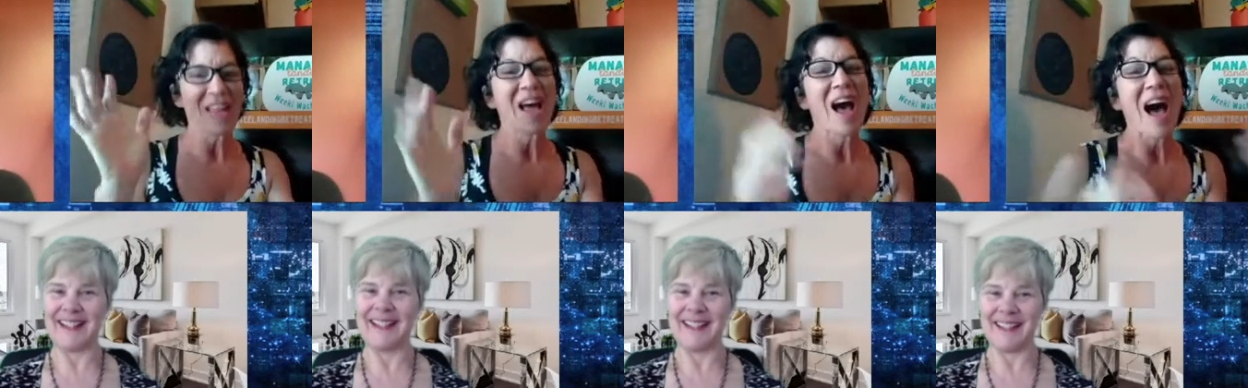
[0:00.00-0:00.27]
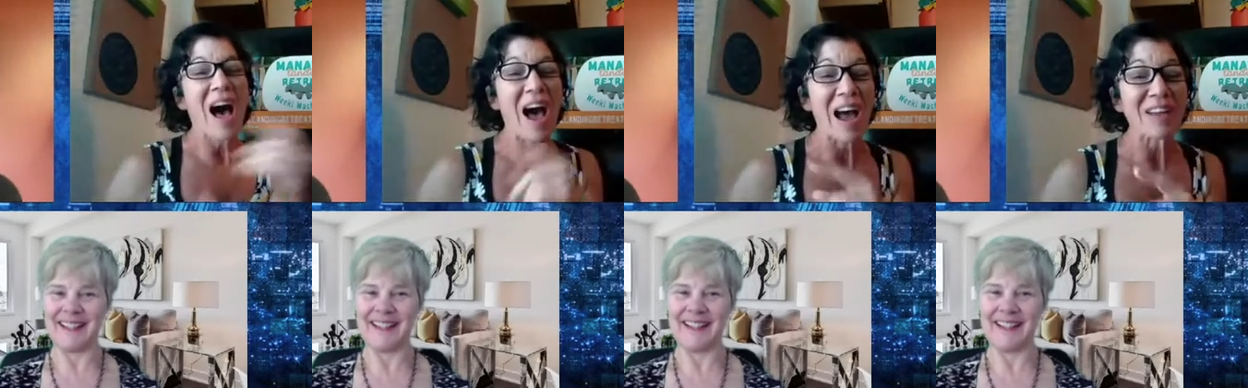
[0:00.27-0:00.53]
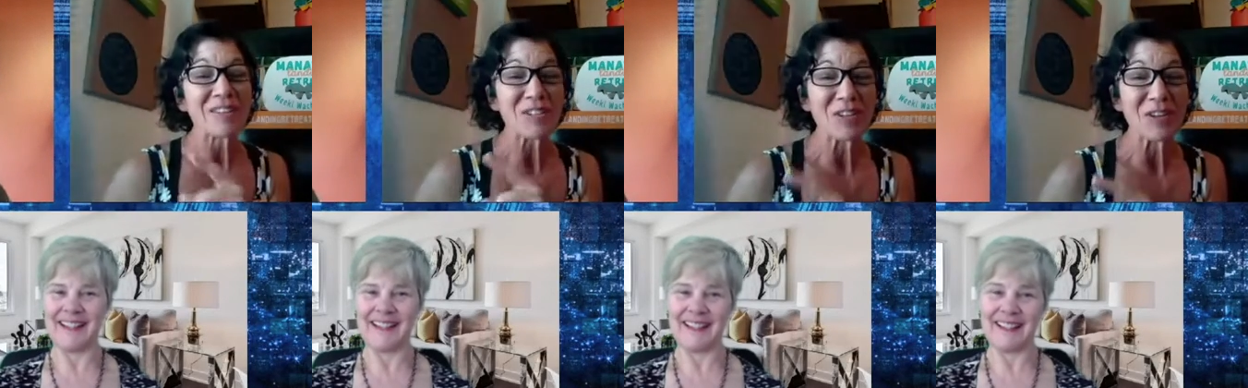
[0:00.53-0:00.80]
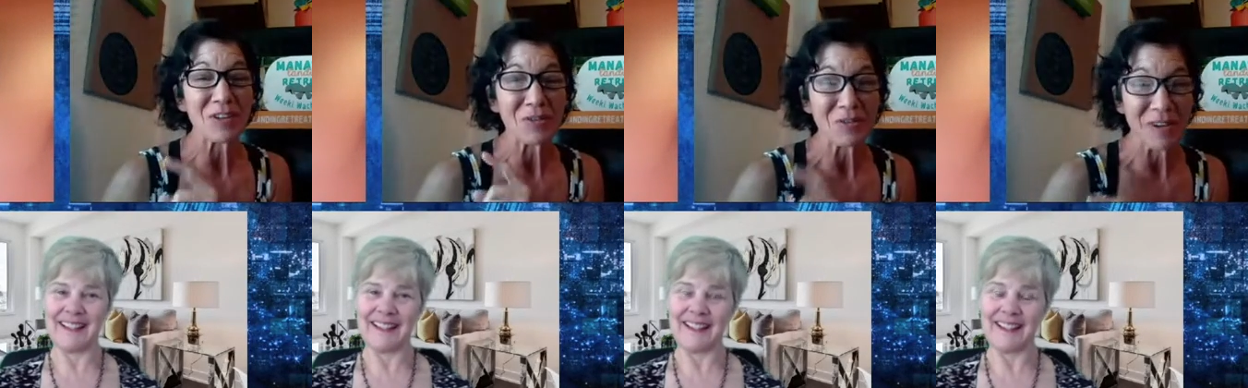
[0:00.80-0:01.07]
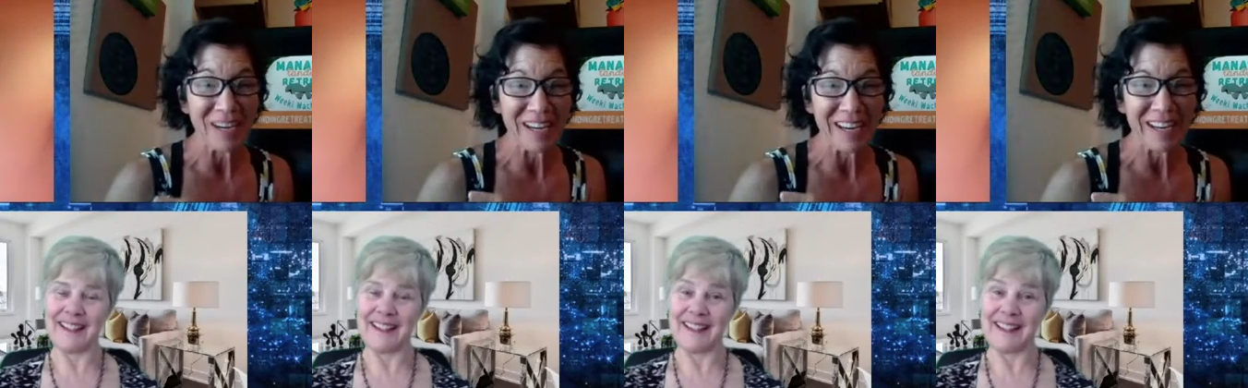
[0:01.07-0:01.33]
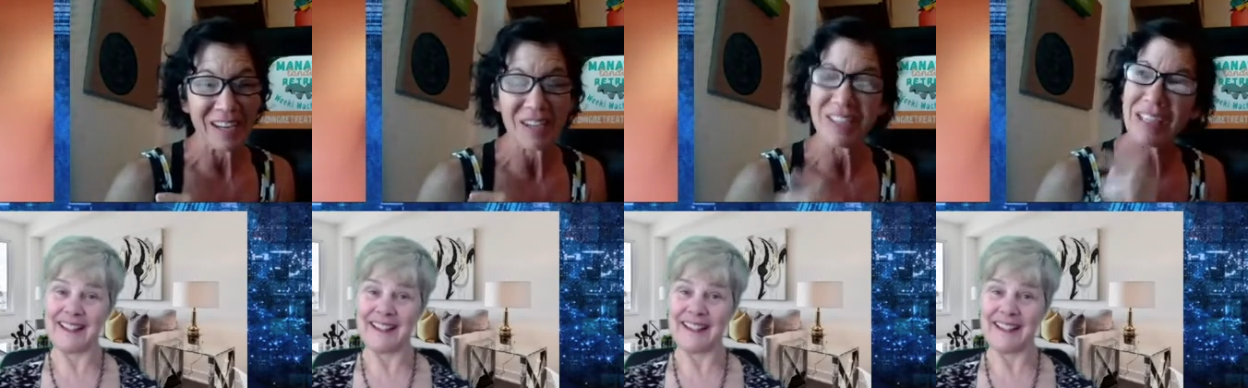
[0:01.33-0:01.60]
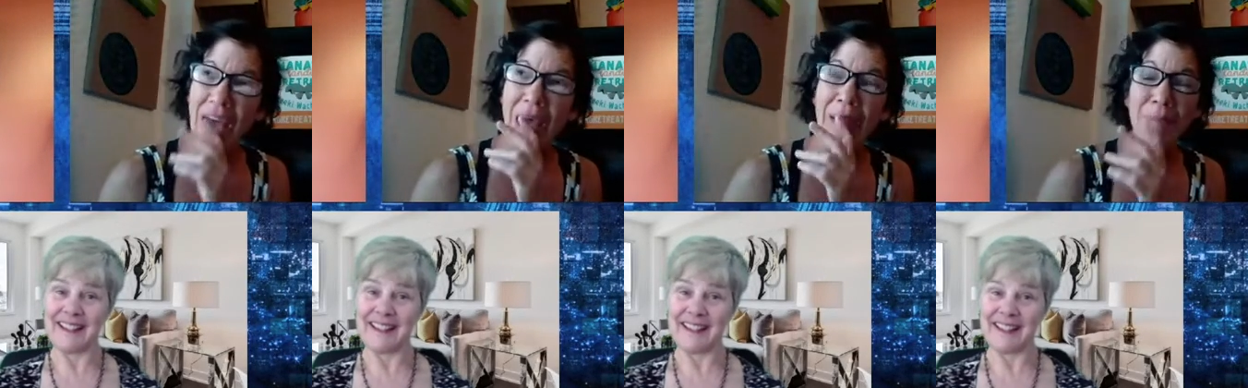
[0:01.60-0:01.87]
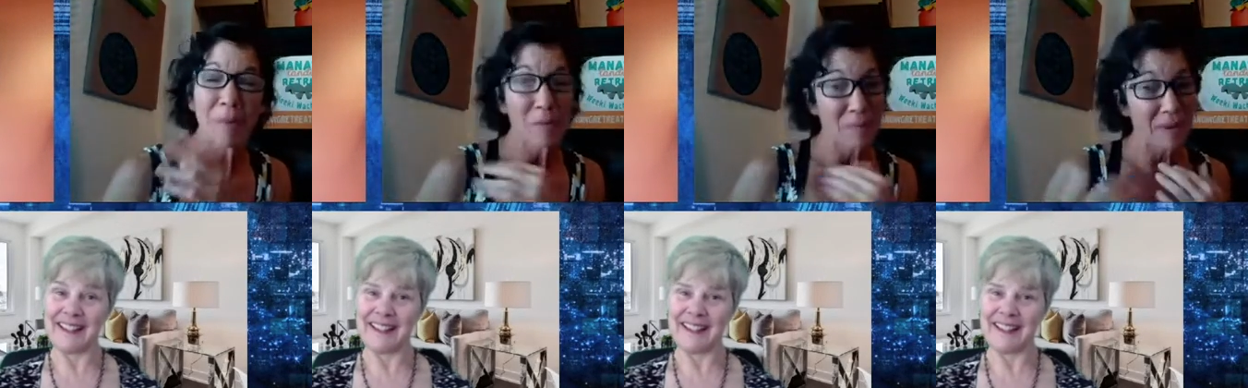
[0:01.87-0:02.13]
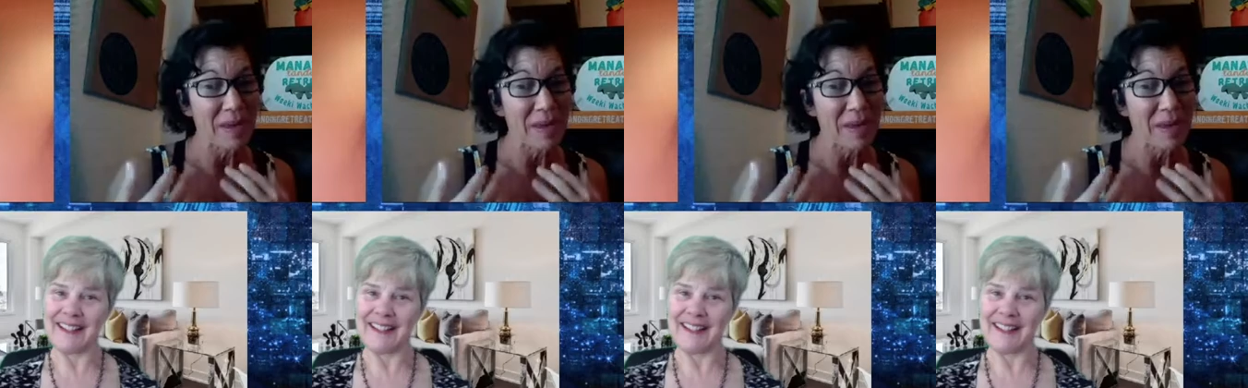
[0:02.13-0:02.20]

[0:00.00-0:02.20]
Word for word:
Speaker 1: I mm-hmm. started reading because I'm a big,